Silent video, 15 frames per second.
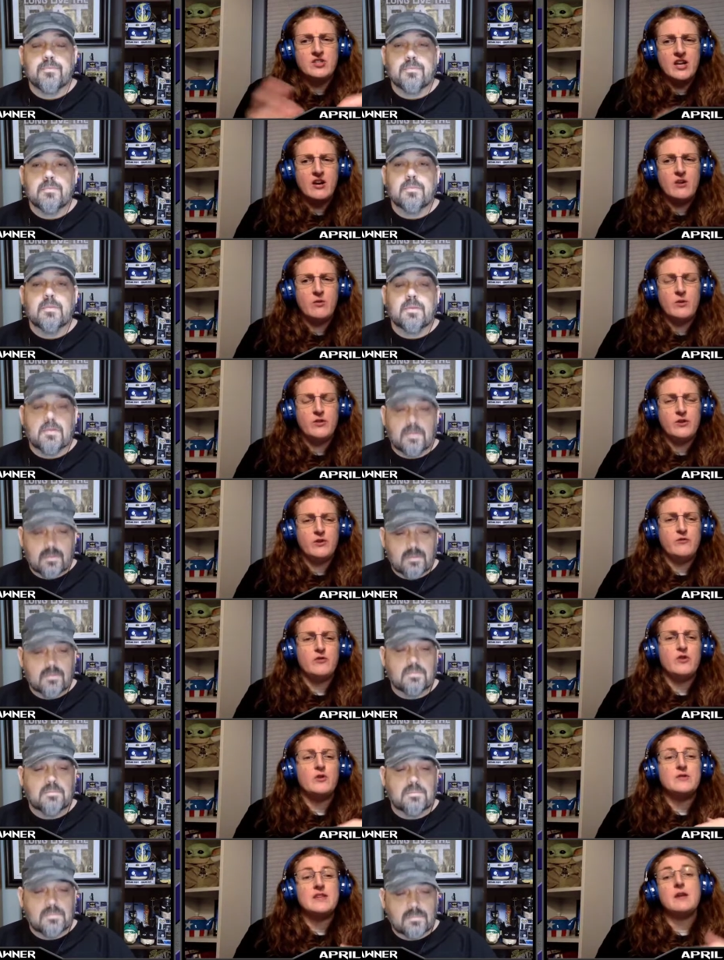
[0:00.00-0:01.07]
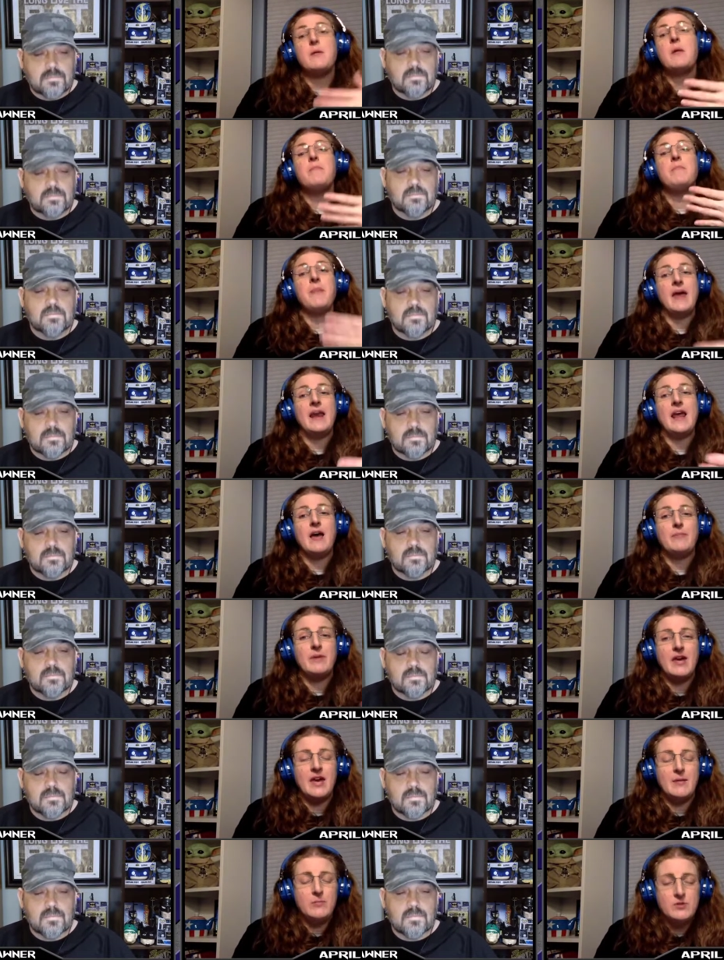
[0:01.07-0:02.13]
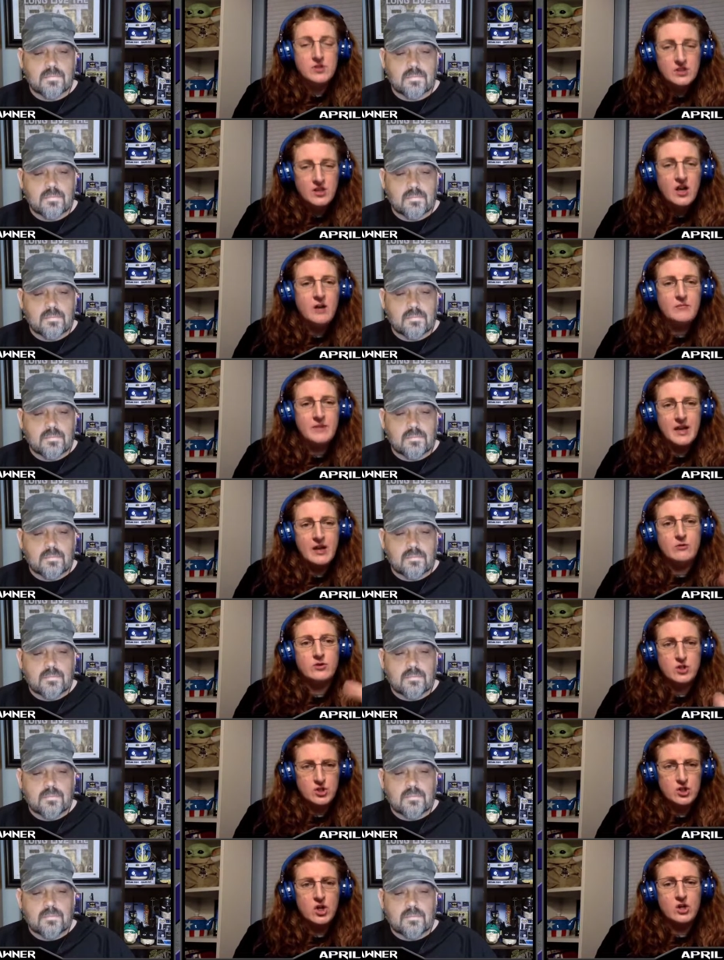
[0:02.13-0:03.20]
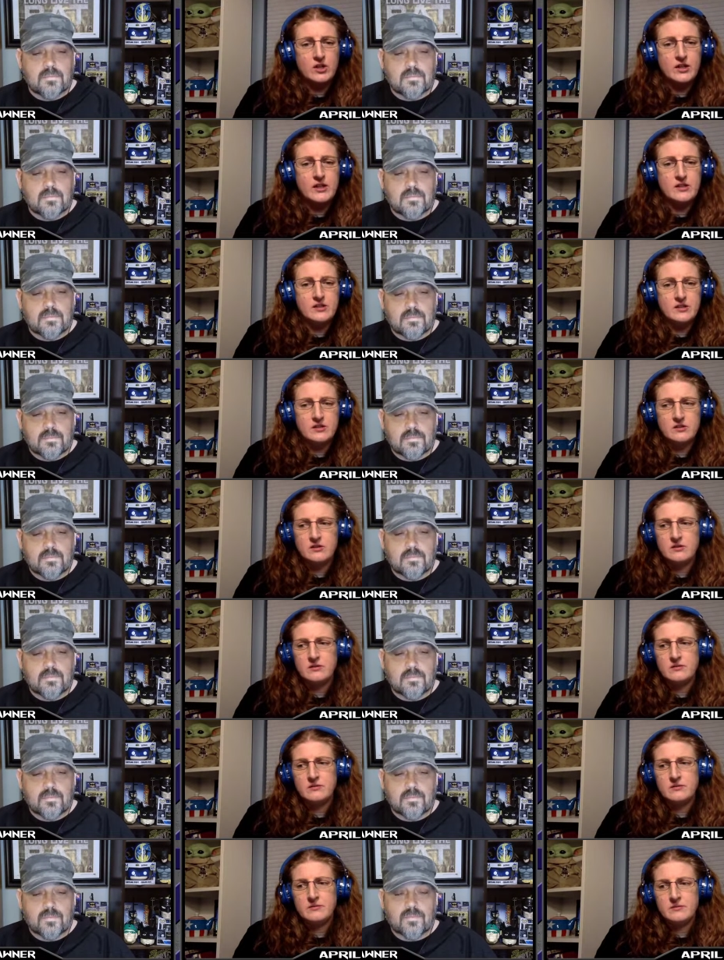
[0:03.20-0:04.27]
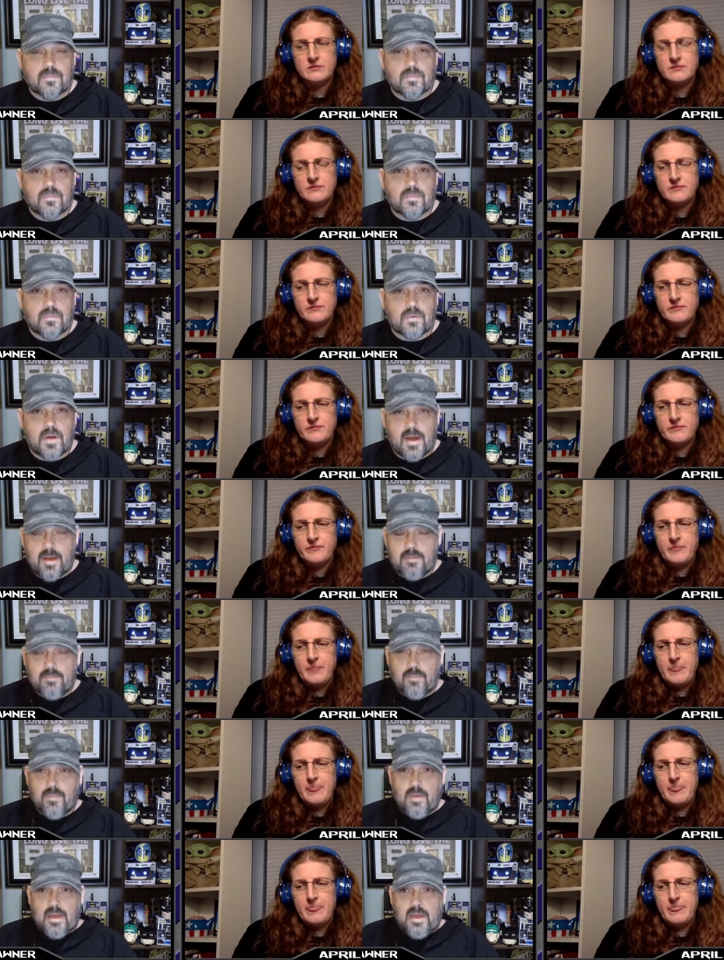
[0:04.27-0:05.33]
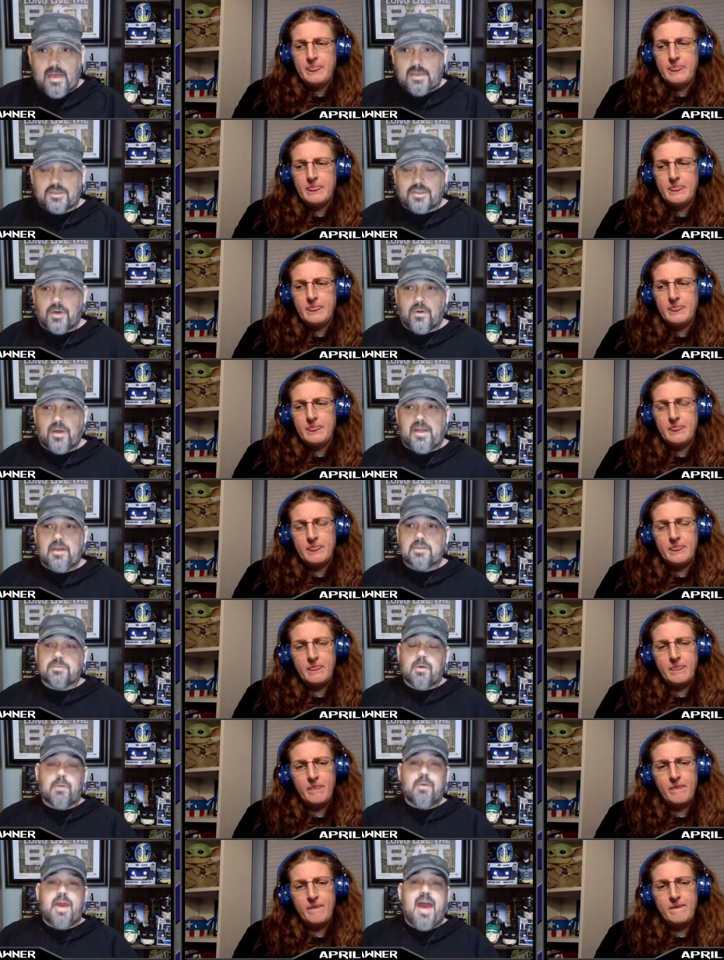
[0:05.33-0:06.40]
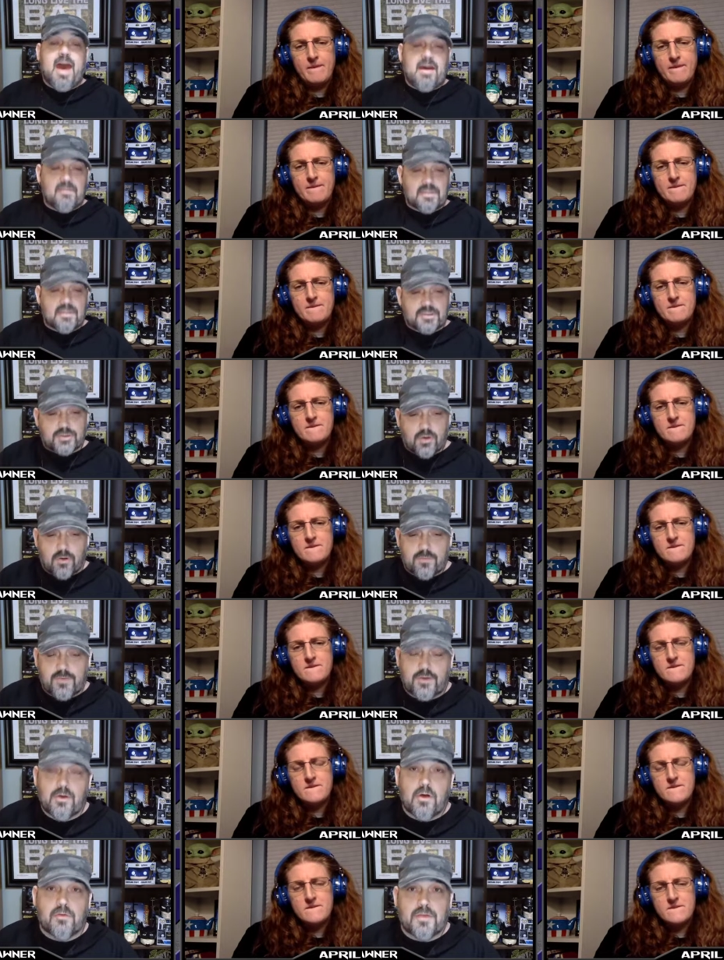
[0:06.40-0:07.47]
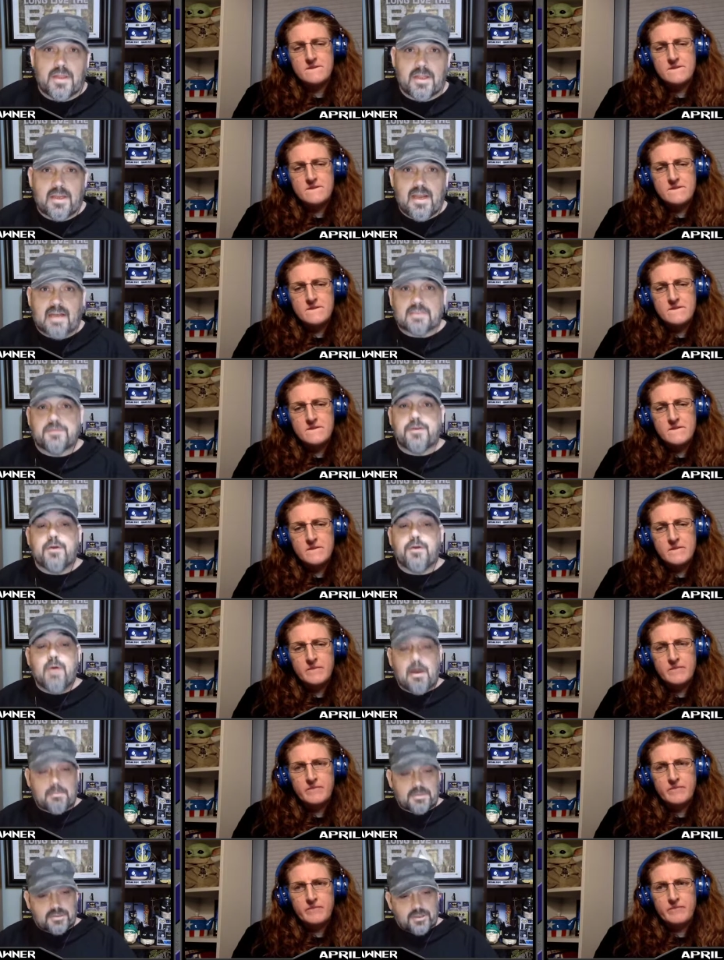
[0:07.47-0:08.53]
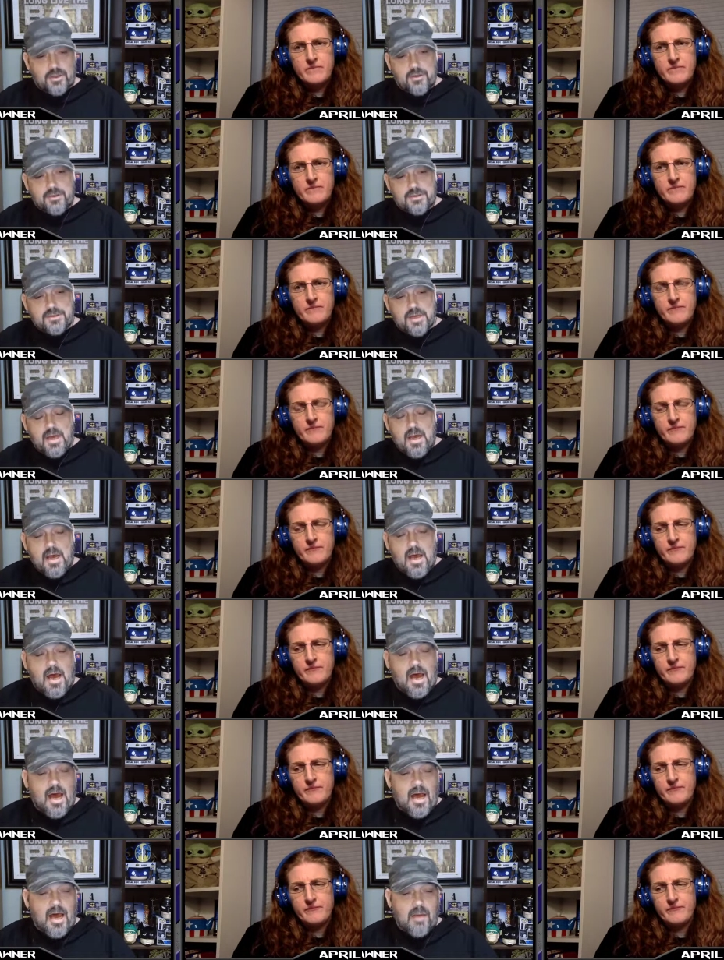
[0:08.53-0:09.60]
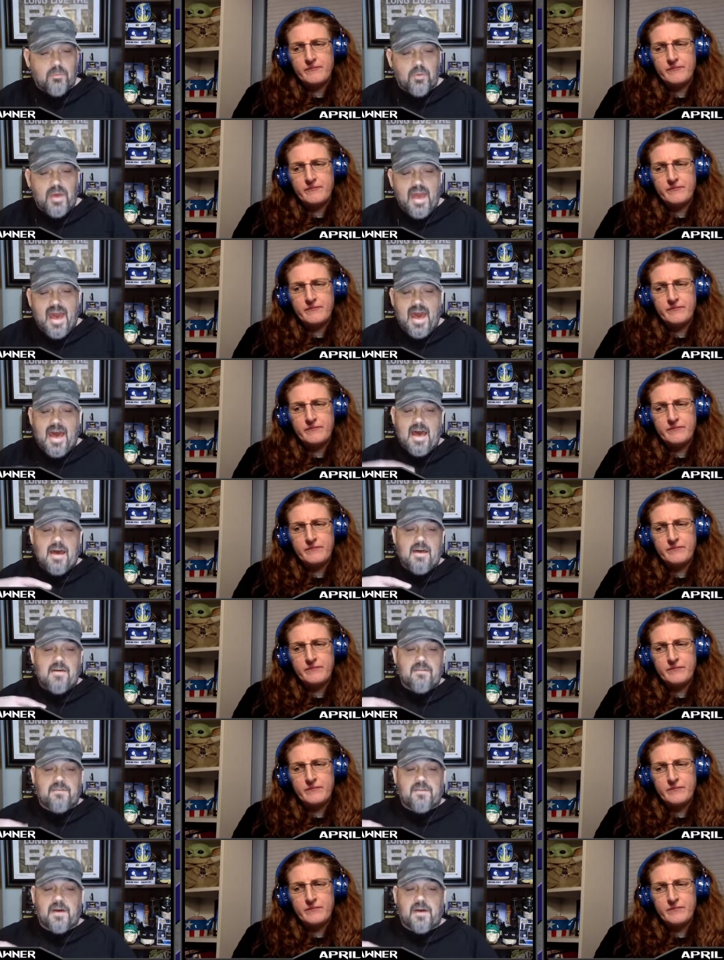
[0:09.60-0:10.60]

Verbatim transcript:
Speaker 1: share it with you for those that may not be able to come down to Charlotte.
Speaker 2: Right. So here's what we have in store for you over the next few episodes. We have